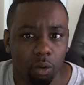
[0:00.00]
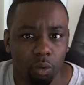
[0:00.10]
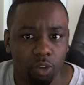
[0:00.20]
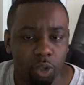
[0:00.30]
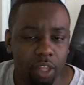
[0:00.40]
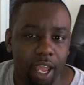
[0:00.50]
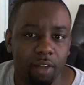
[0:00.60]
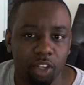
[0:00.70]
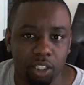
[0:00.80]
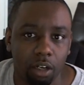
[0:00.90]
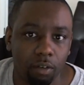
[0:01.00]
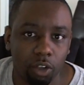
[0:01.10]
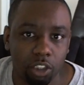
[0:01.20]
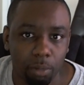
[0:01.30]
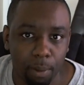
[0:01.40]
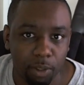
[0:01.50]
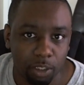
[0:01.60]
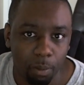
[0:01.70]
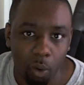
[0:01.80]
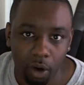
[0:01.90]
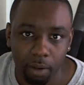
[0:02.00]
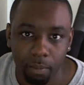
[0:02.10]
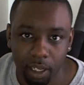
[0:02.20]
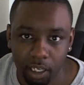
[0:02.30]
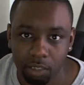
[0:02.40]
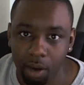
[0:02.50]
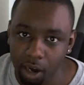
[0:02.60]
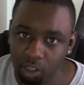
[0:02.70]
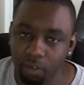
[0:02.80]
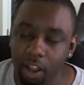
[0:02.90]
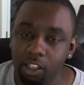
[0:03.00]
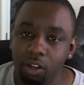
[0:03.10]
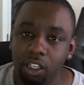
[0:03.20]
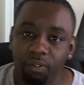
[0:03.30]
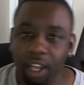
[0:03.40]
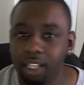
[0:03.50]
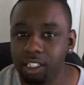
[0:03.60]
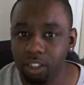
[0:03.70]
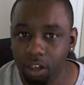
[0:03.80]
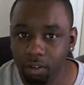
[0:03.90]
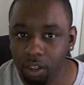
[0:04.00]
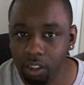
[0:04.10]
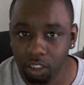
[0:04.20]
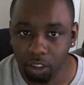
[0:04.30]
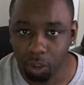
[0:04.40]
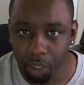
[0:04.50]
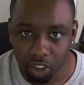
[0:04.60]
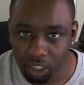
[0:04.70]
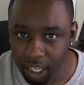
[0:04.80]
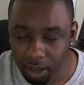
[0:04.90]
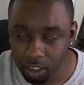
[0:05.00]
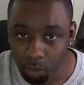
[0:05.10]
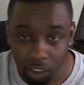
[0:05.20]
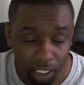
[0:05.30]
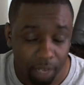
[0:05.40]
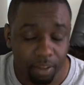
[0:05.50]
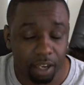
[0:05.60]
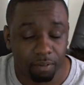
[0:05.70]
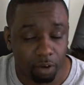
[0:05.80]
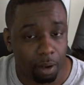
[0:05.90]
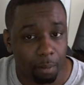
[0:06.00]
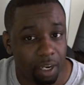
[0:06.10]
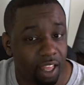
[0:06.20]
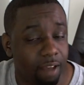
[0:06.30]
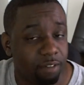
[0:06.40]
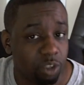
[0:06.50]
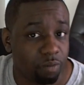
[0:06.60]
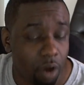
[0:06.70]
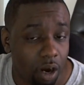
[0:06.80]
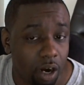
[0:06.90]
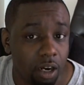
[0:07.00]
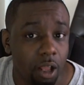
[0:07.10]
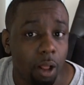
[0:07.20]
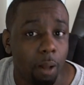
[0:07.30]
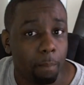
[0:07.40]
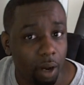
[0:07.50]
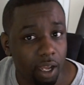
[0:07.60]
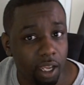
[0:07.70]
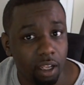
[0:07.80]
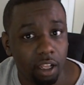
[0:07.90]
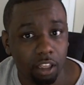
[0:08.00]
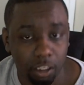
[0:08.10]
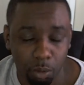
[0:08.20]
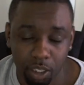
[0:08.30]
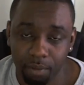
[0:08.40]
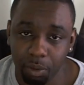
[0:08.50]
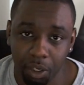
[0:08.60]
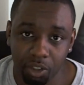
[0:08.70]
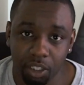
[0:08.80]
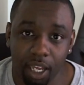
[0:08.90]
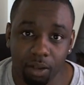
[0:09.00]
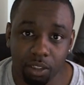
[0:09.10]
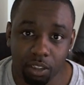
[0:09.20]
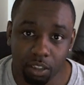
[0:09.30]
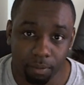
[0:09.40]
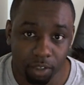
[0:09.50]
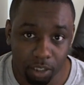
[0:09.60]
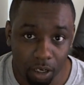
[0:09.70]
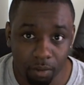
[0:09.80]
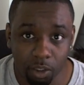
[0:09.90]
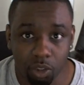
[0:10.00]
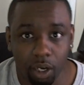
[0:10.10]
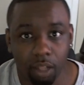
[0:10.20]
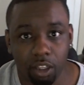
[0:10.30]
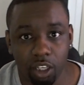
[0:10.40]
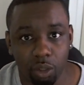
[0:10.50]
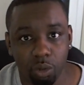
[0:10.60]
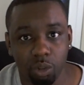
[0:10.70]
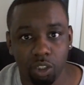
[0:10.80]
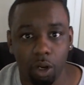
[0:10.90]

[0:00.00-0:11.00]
do they have the servers to be able to support it, because Microsoft has all these fancy servers and 300,000, which they have not confirmed how many they have so far, but they're supposed to have 300,000 servers, so they have to use,